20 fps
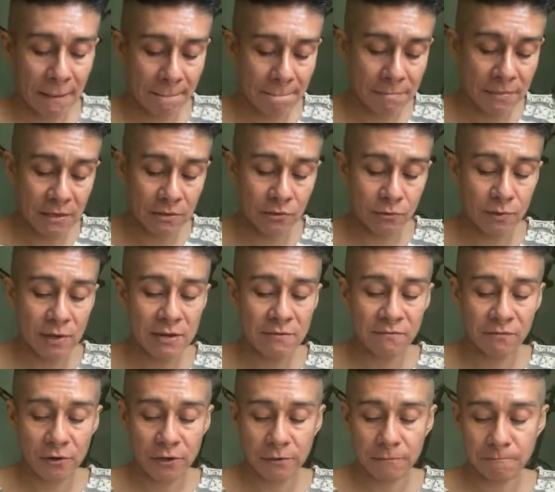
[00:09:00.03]
that is waiting
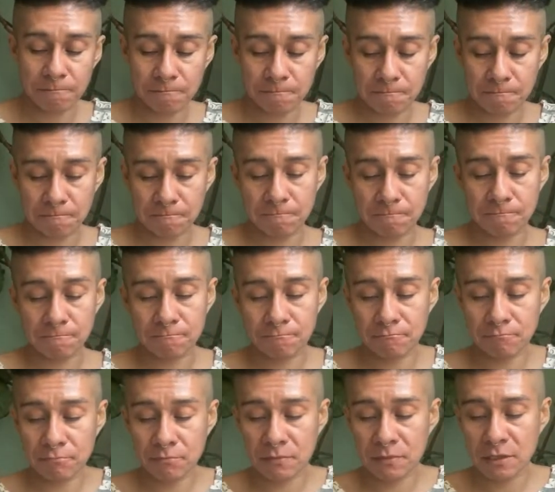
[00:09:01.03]
for you.
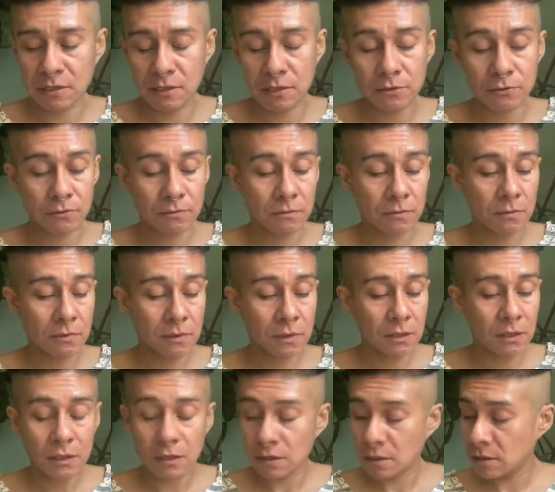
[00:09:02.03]
Cute.
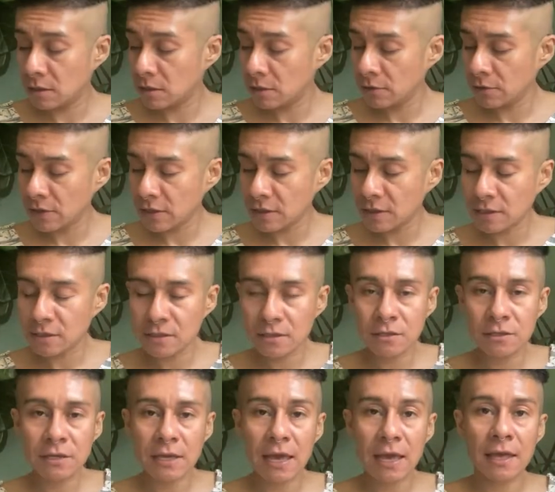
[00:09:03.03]
Okay, let's
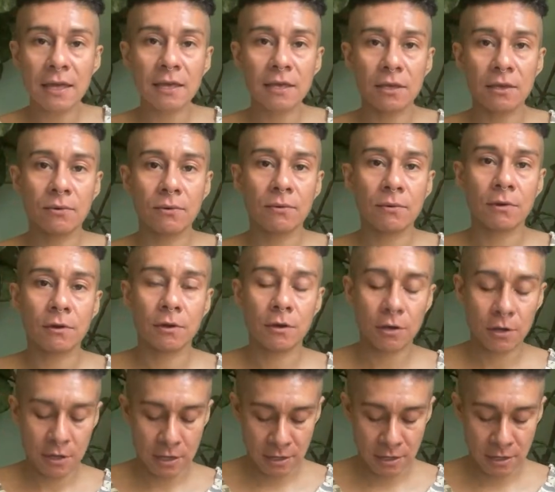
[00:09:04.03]
look at your